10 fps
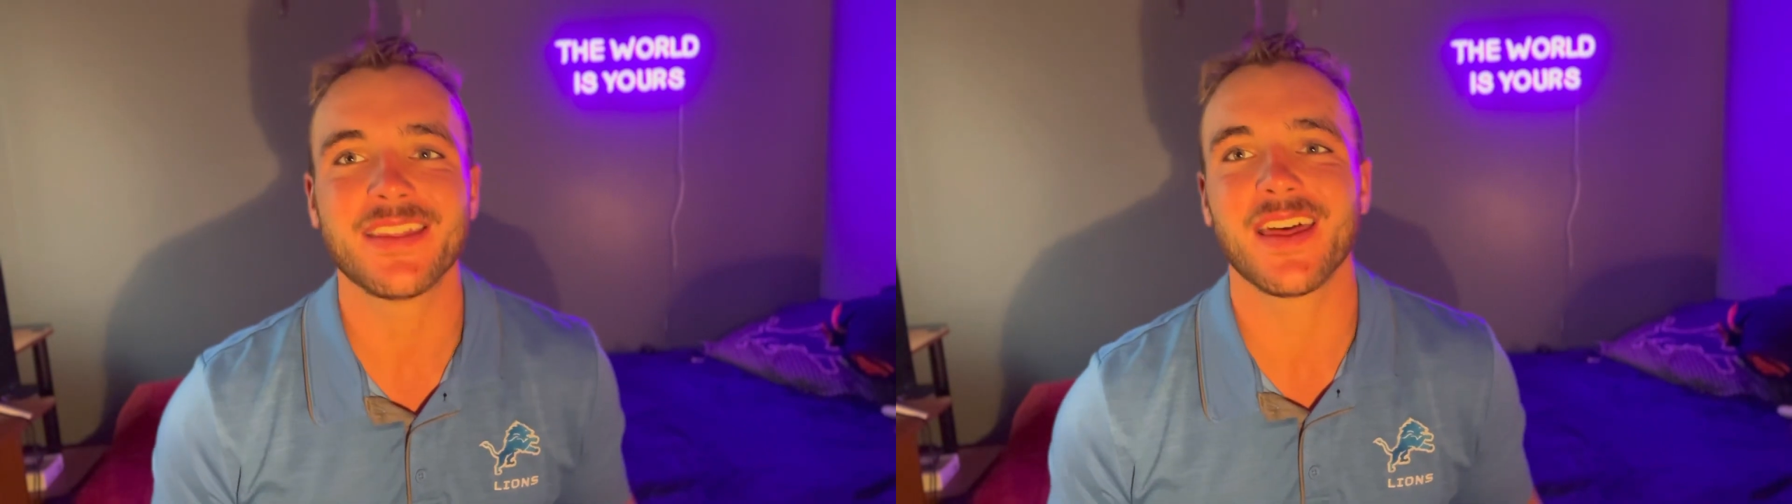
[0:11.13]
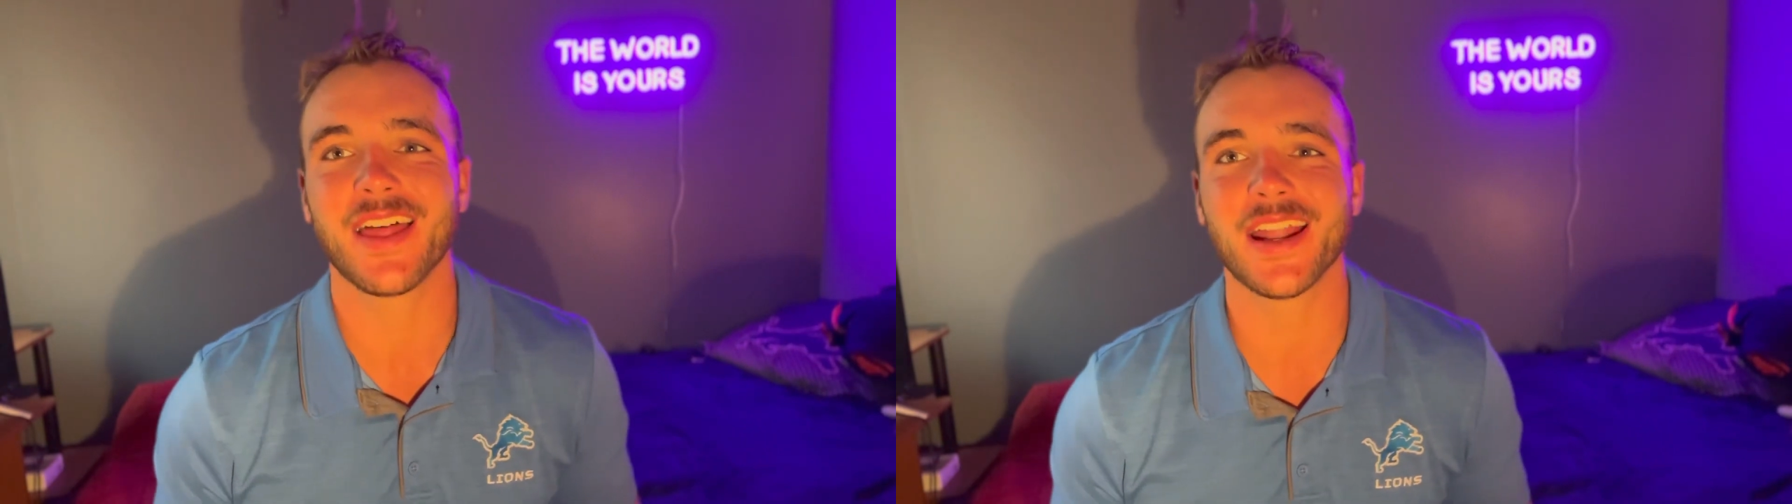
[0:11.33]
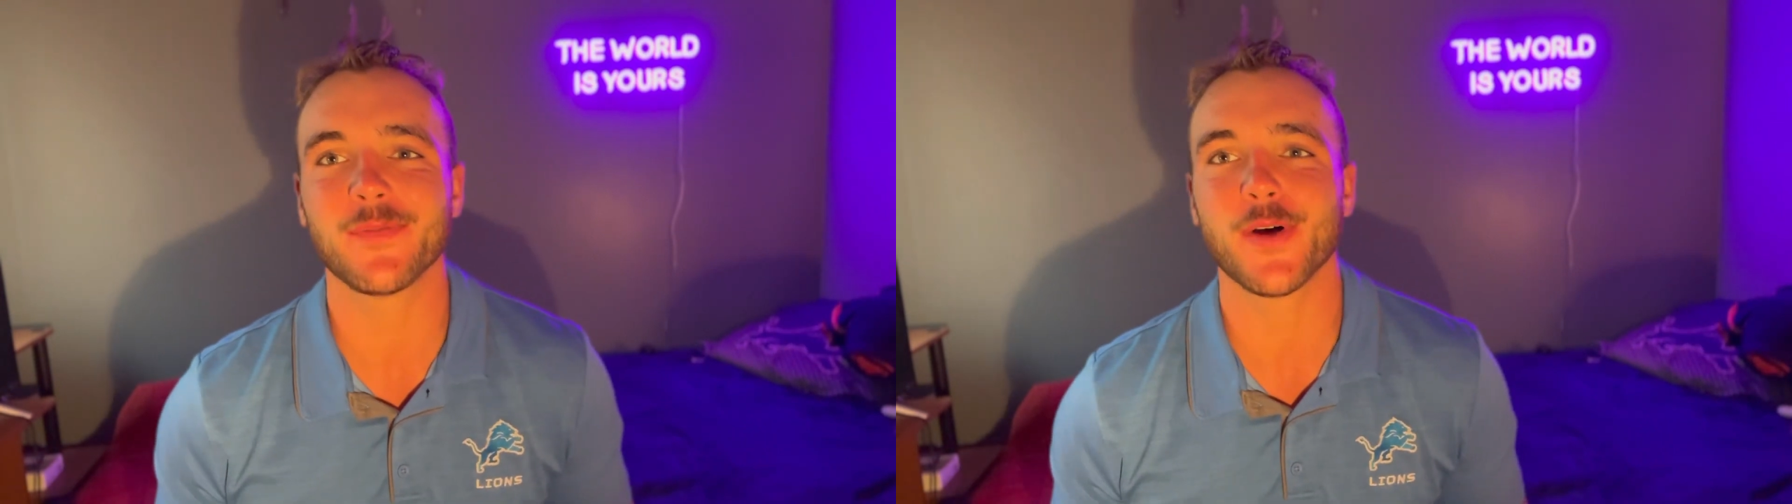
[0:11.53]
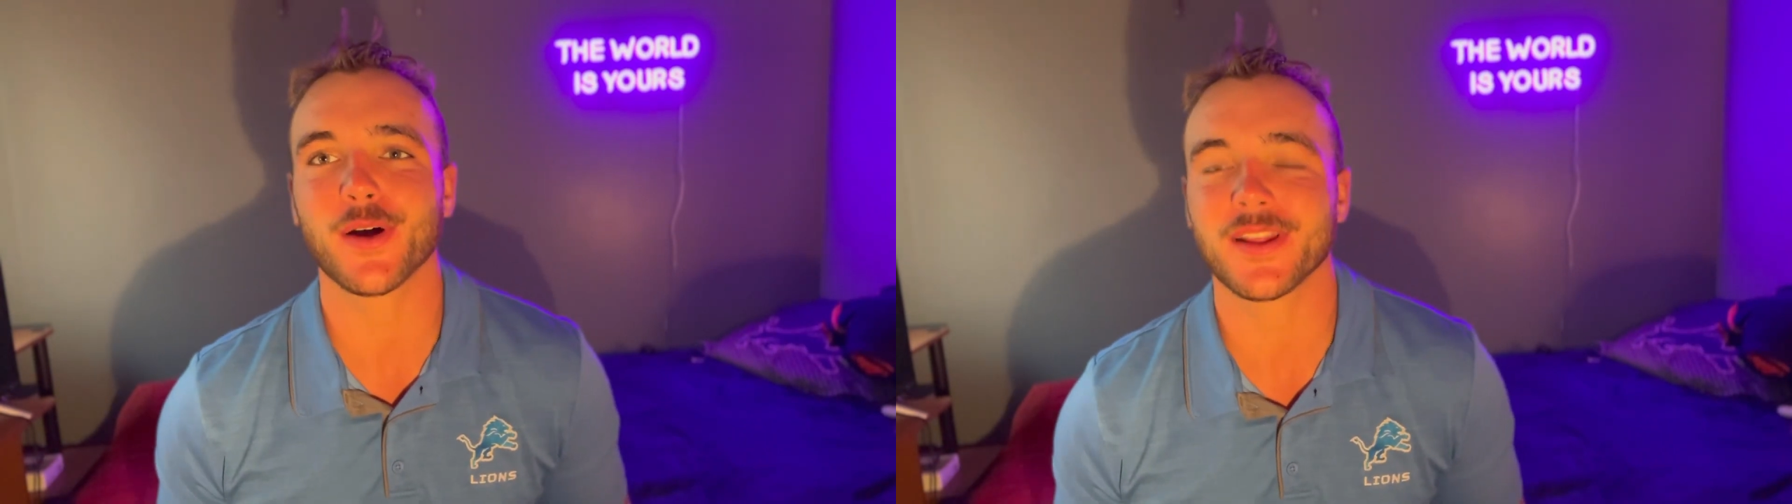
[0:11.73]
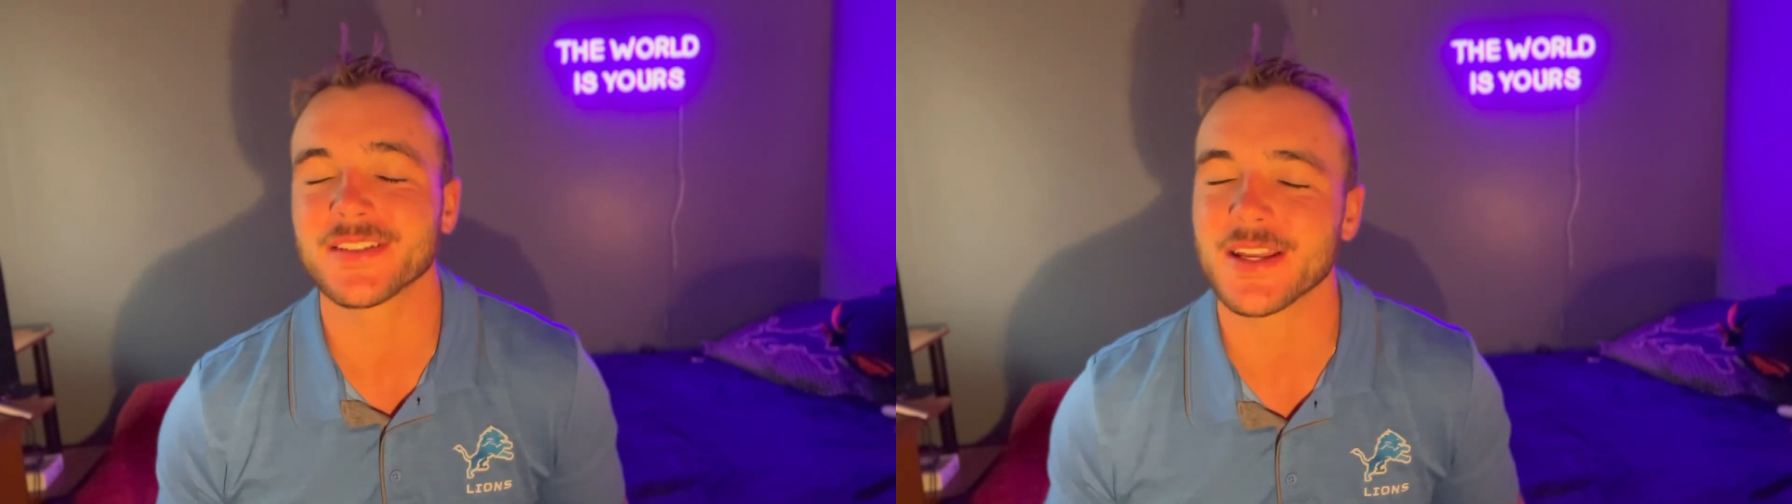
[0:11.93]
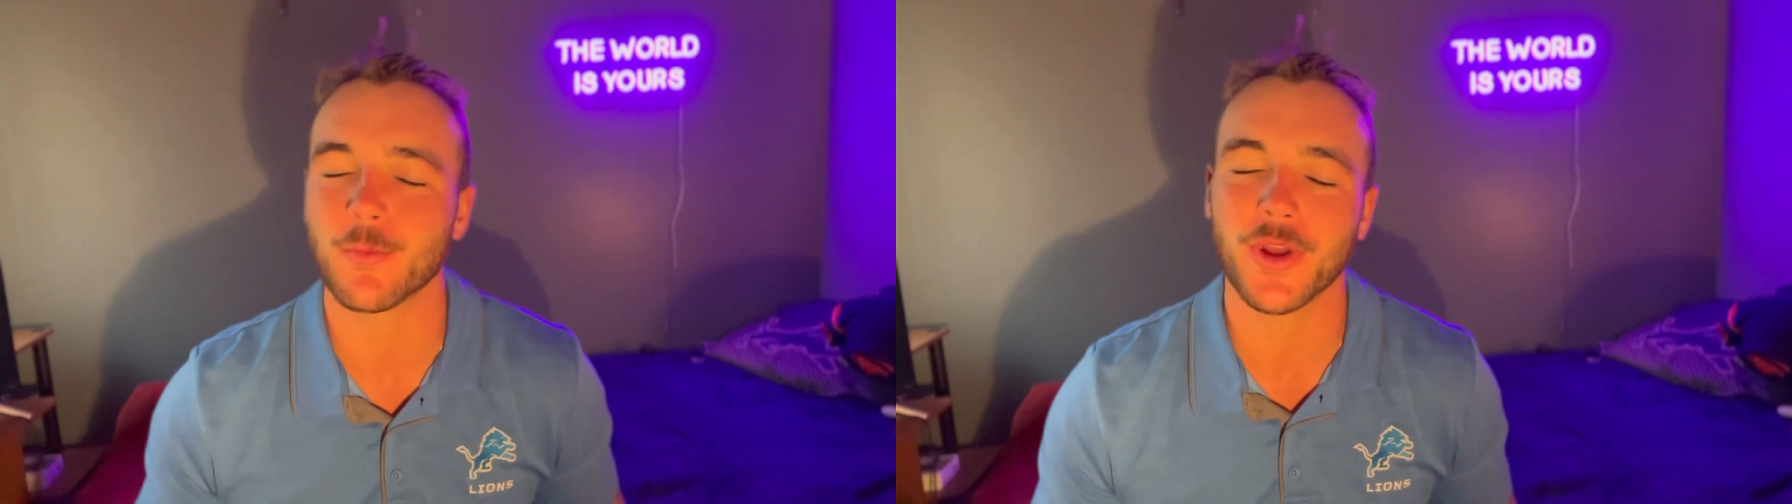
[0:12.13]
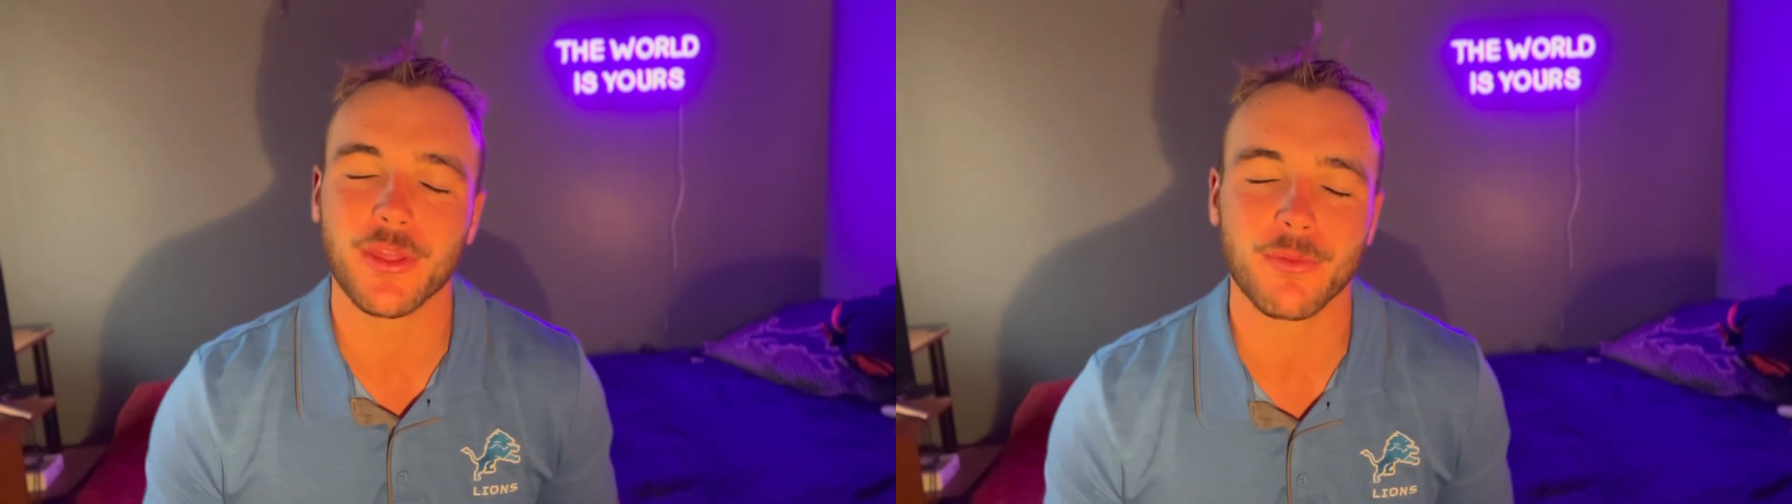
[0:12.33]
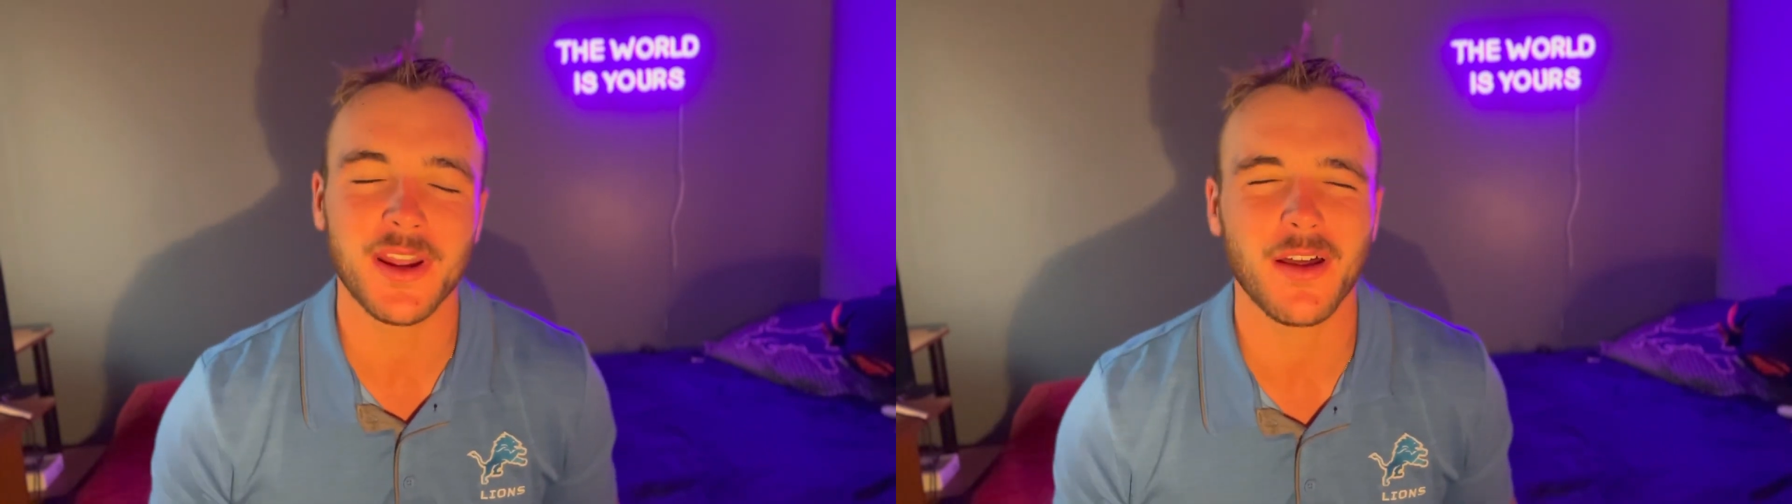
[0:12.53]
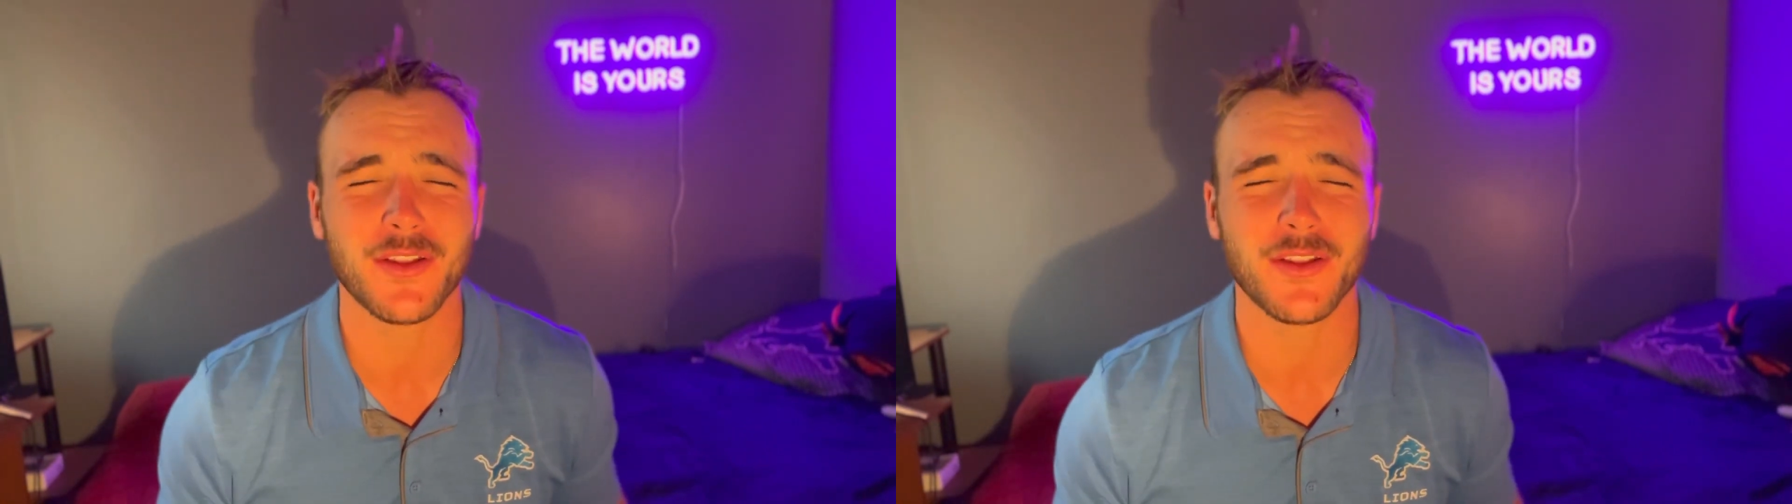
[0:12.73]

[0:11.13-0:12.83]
the Atlanta Falcons in week three of